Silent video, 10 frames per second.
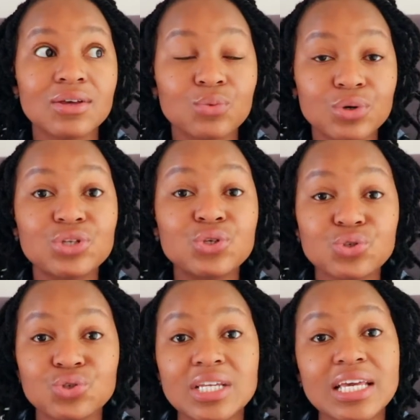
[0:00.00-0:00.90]
would
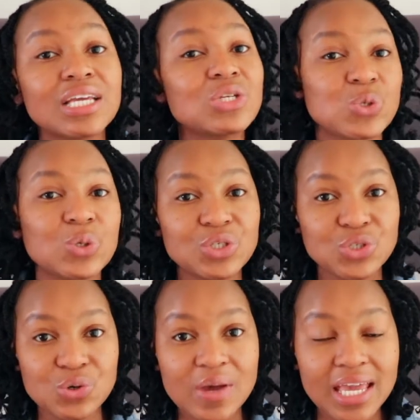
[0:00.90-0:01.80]
usually enjoy
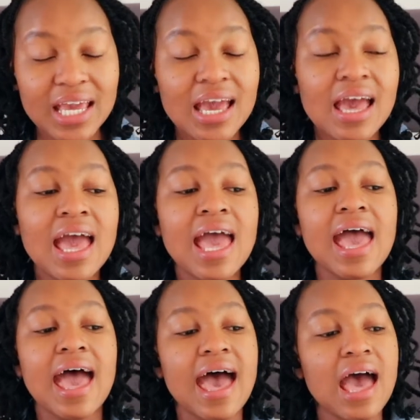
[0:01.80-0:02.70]
doing.
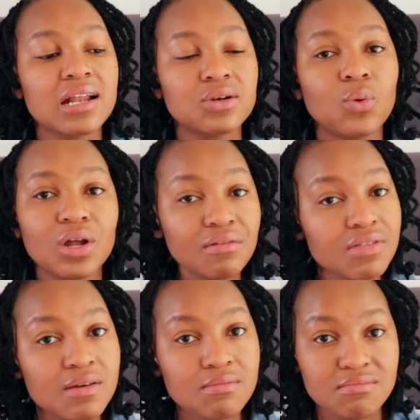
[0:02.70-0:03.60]
And one of
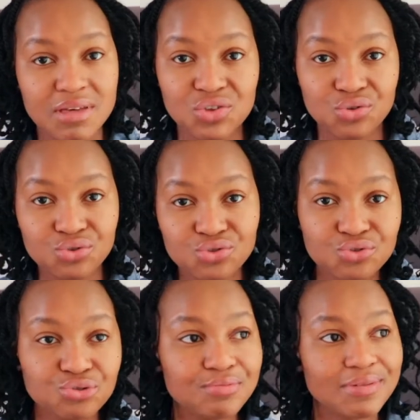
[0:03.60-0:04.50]
them being
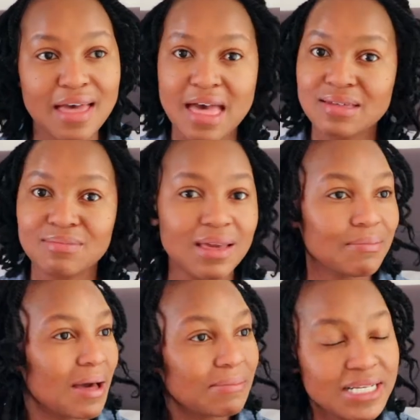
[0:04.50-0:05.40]
YouTube, the other being
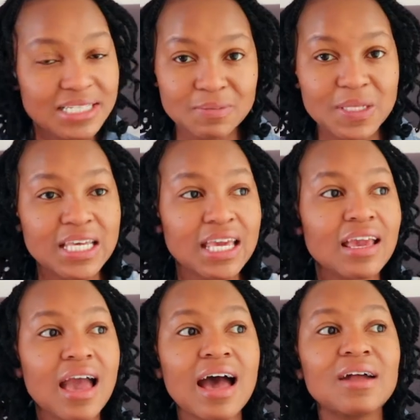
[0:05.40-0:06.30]
public
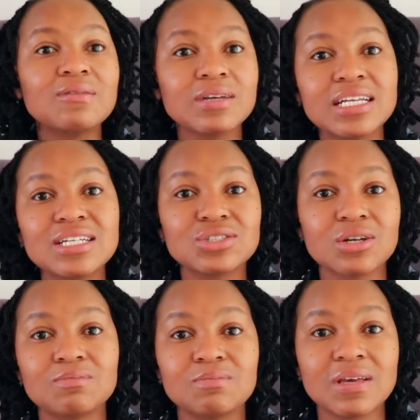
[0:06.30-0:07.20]
speaking. I really
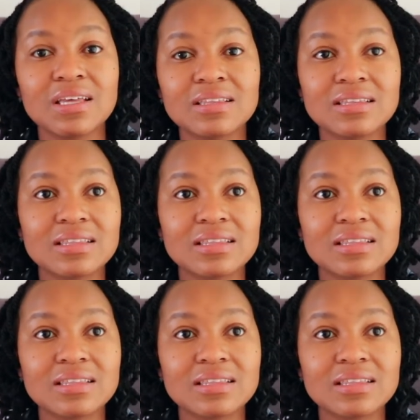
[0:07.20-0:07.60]
stopped being